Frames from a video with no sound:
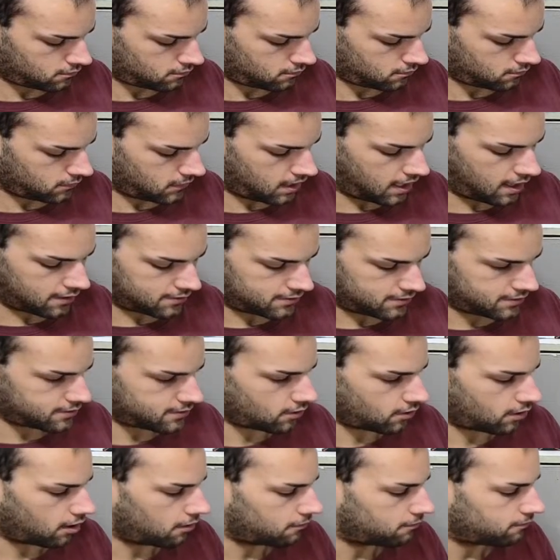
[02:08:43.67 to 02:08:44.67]
Yes,
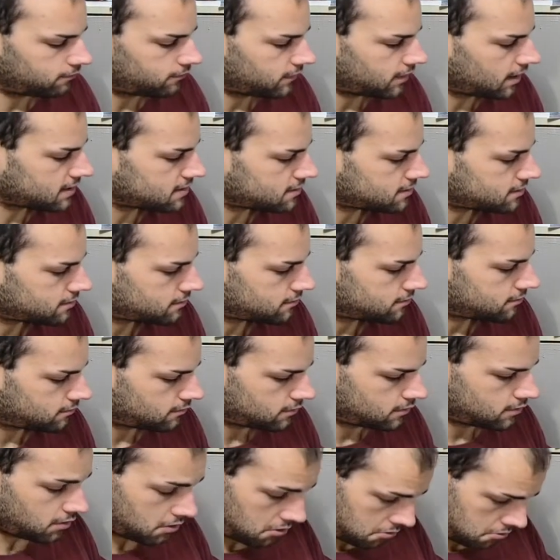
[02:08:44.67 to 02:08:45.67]
okay. That's
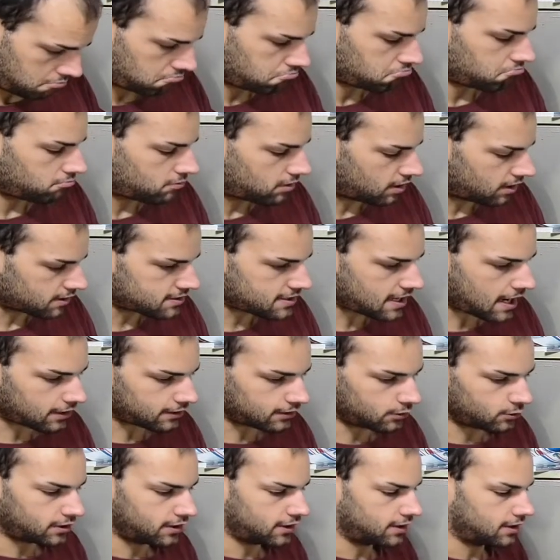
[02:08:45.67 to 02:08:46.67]
exactly
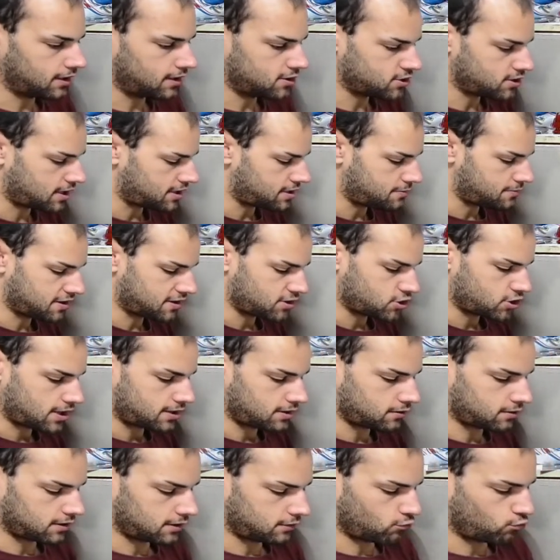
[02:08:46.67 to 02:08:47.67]
what I need. I just had to make sure I had to
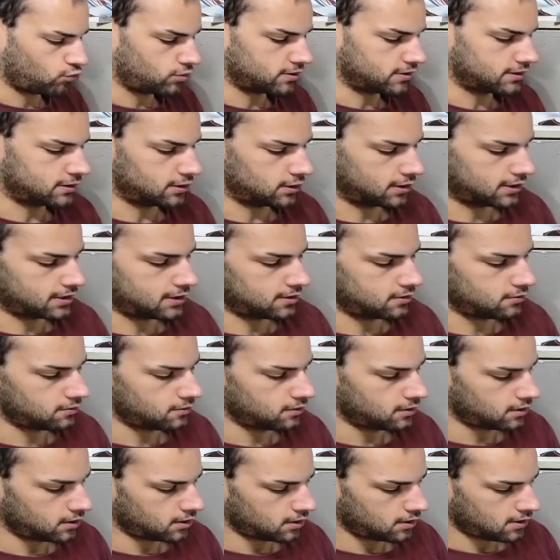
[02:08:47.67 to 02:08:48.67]
like really look at it.
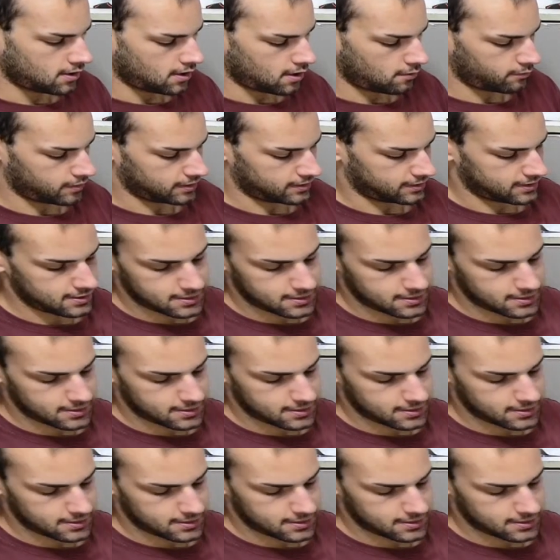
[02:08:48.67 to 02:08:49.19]
I'm like, this